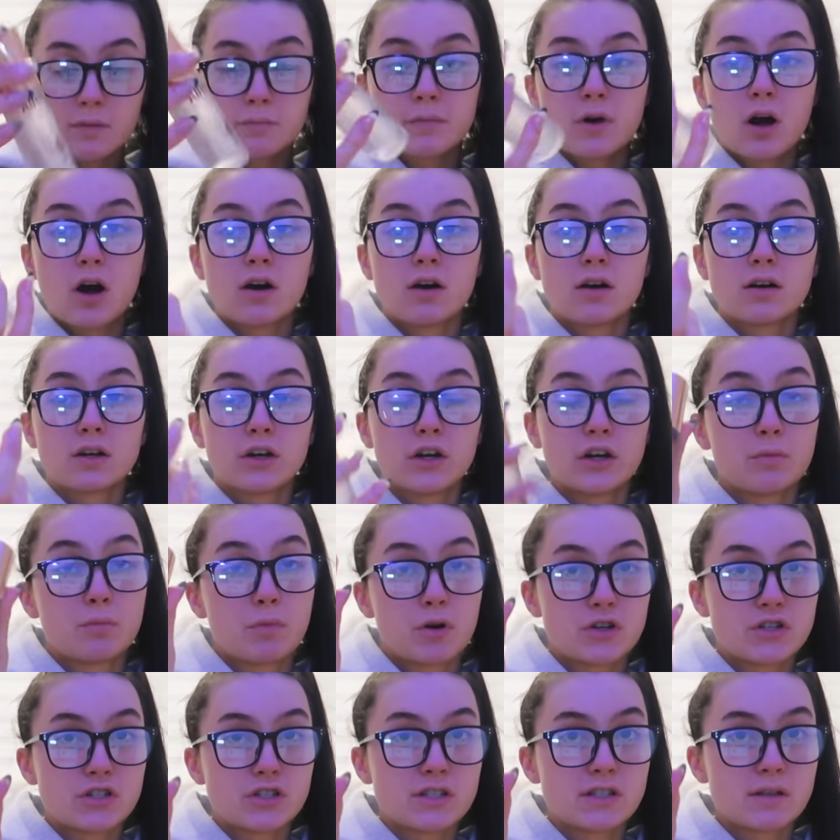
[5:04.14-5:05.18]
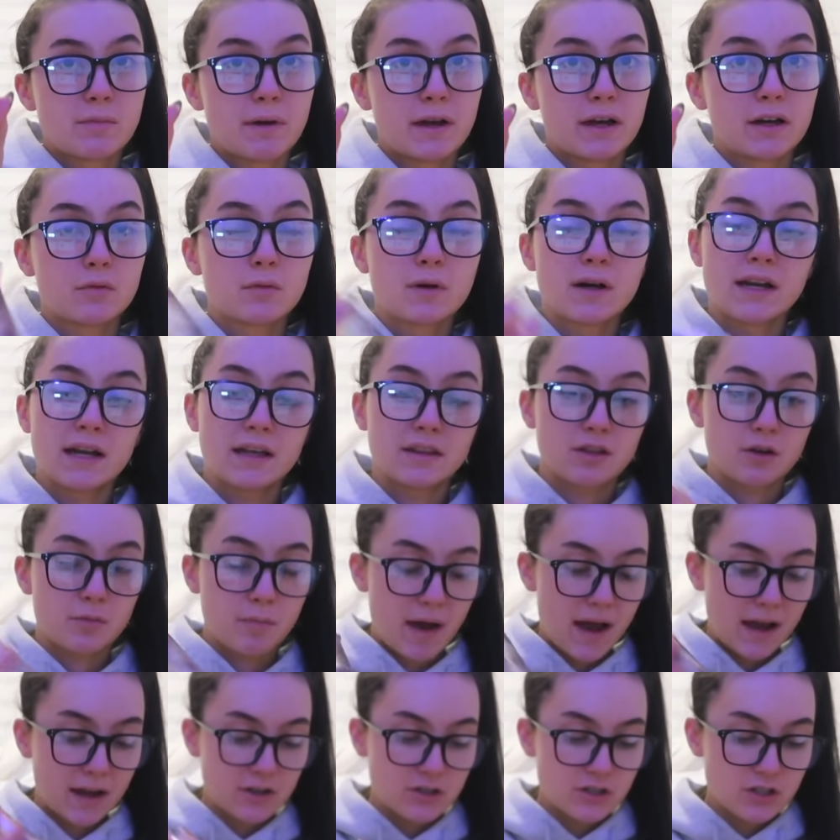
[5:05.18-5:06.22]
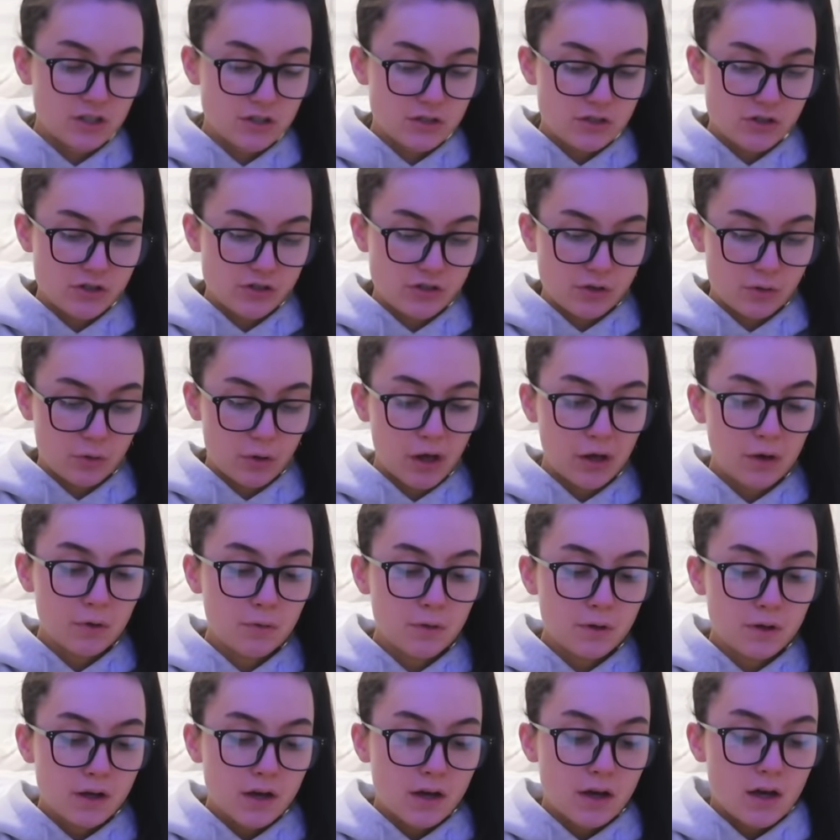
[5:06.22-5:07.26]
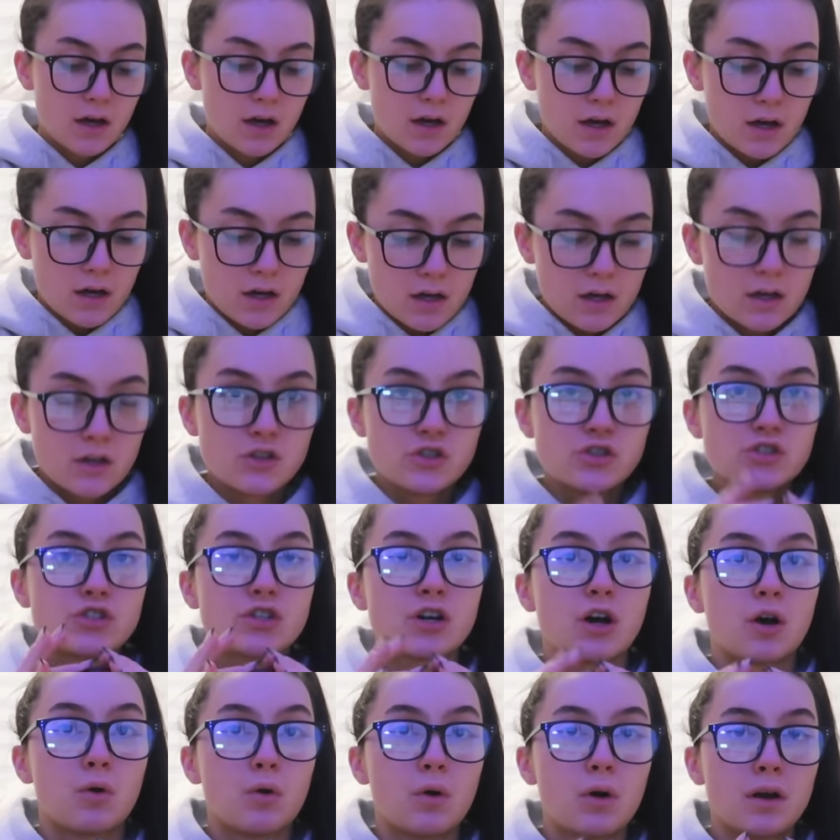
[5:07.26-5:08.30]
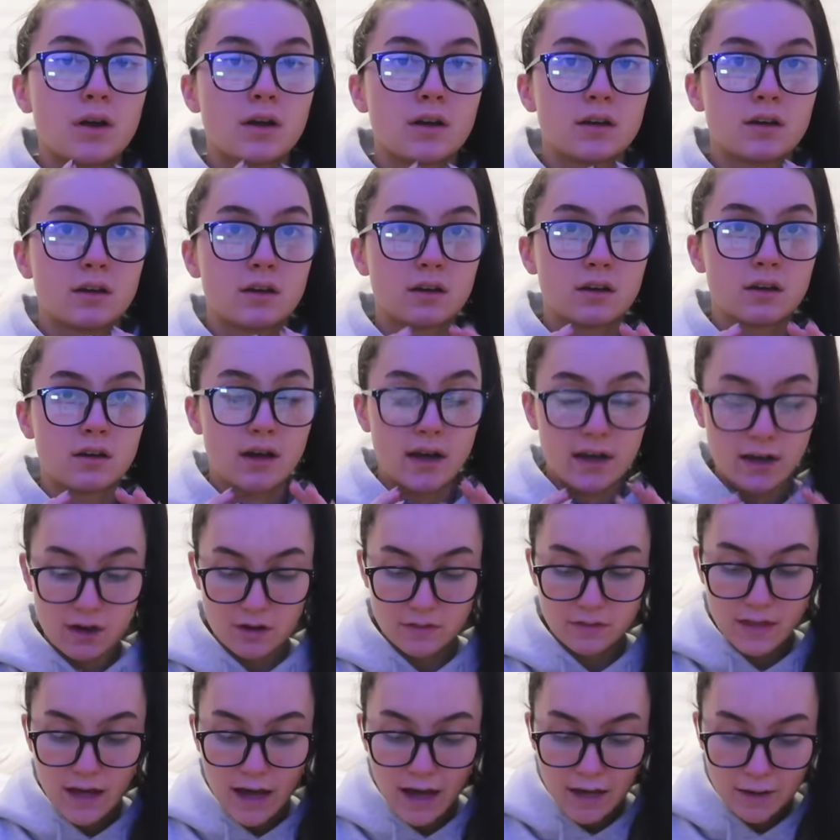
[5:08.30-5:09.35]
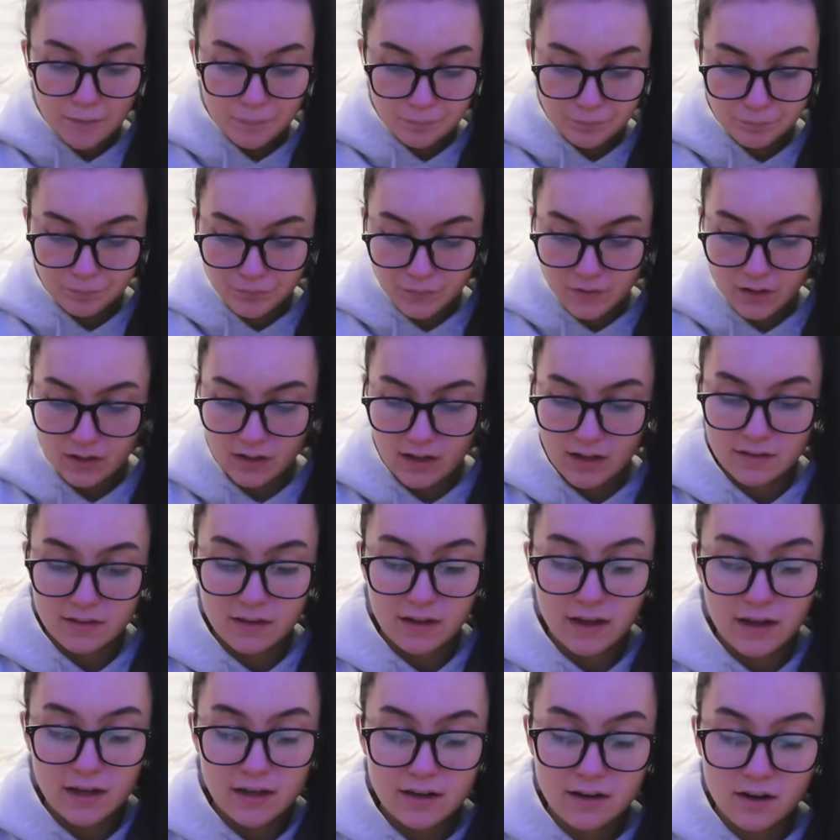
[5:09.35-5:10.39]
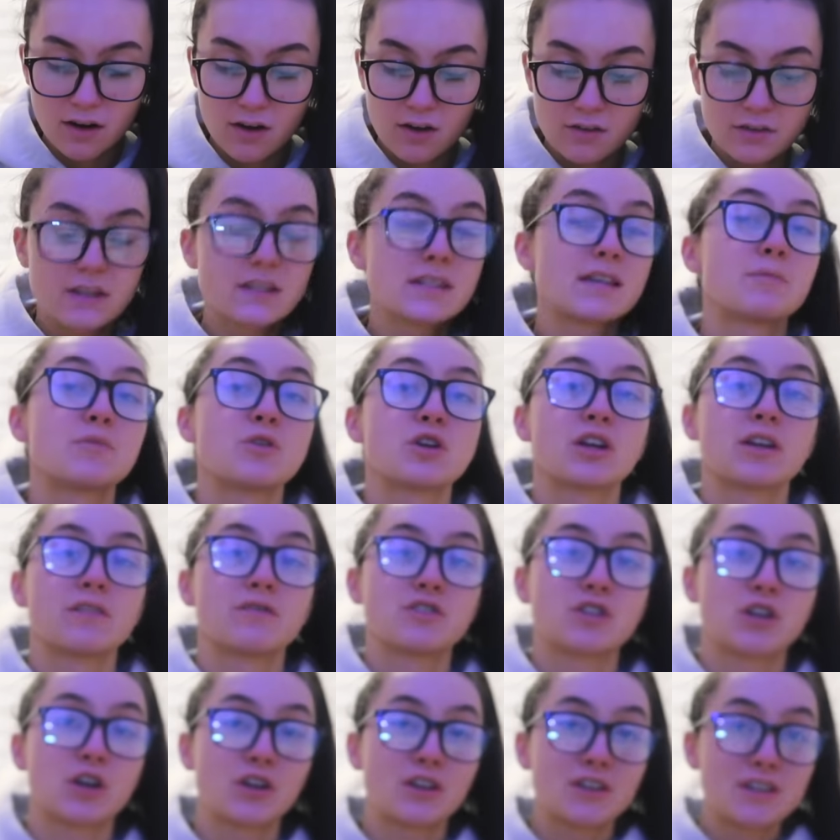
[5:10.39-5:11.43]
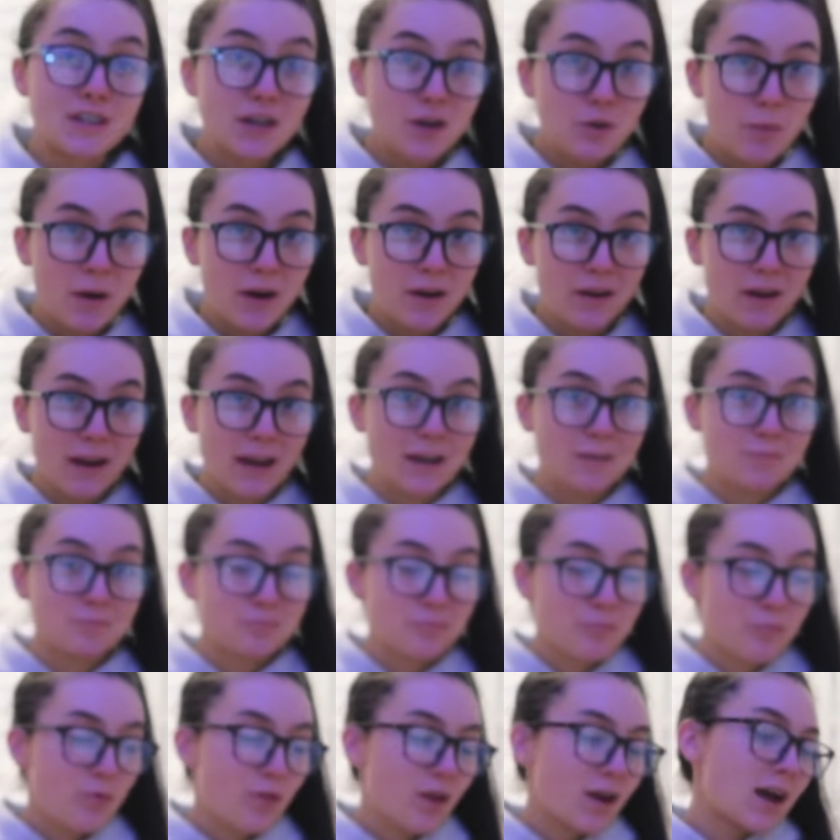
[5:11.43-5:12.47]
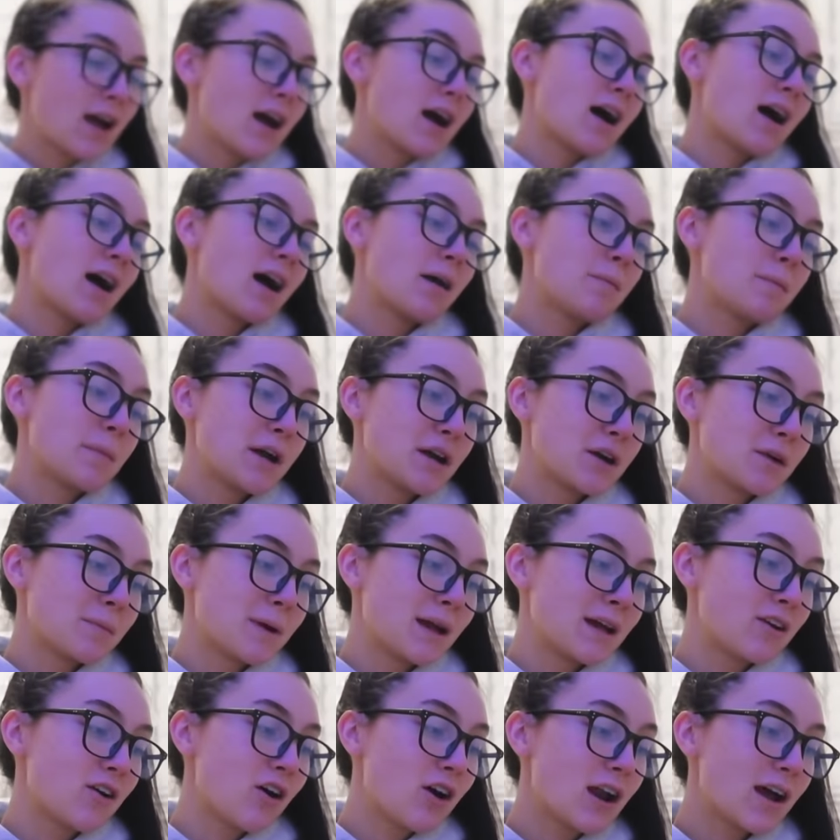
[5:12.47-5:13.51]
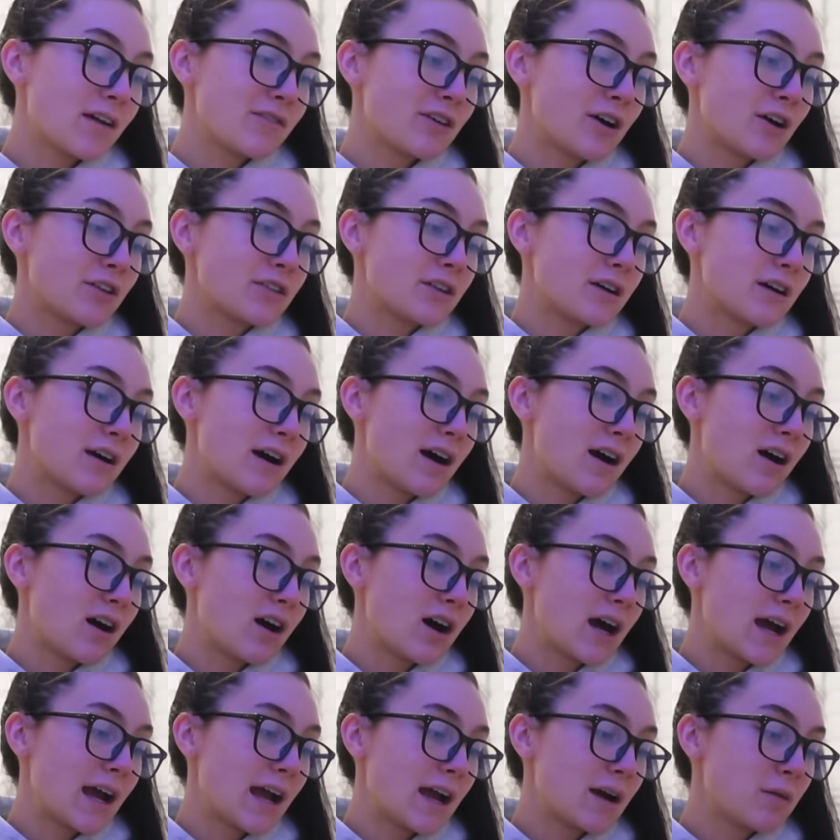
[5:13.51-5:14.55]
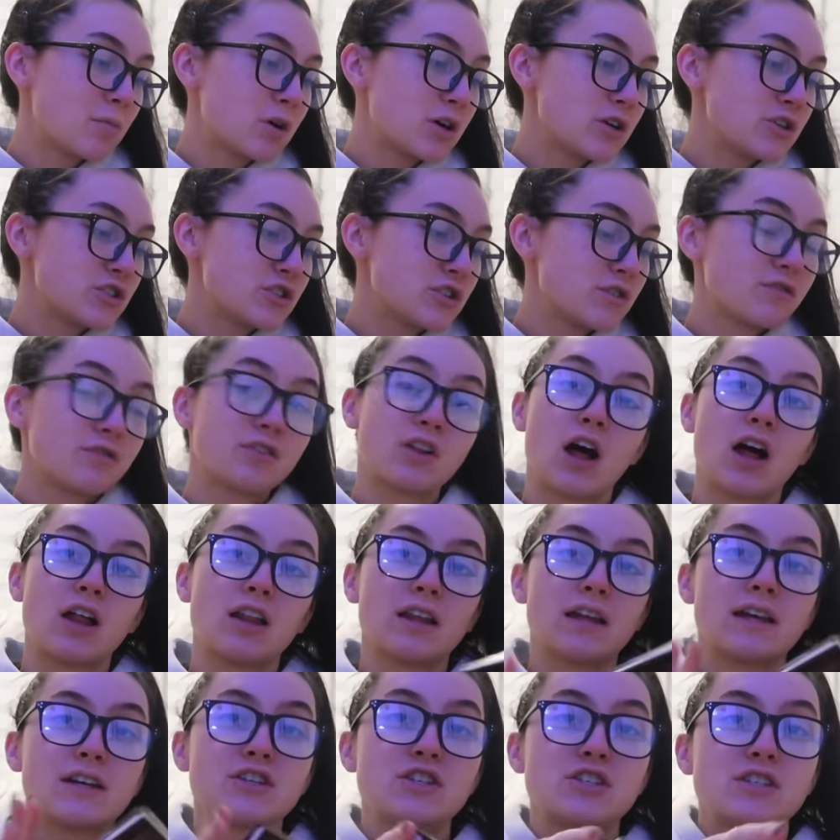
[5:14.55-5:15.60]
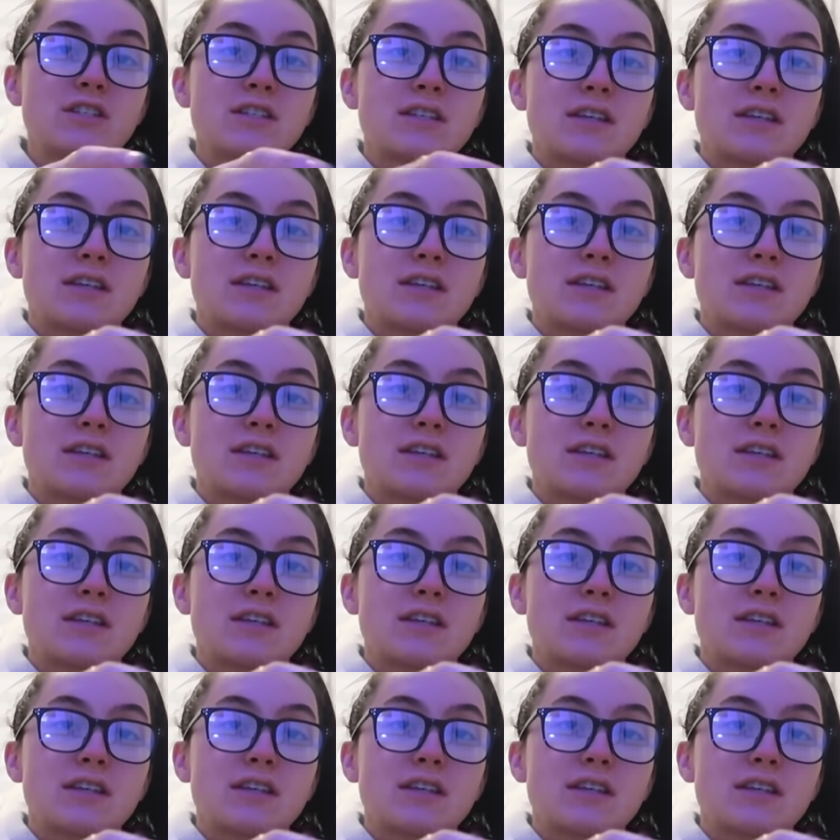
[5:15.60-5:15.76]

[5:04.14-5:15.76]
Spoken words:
I'm gonna purchase the bigger one, and their packaging is just so cute. So I got that. And then on the subject of Charlotte Tilbury, I may or may not have got the Airbrush Flawless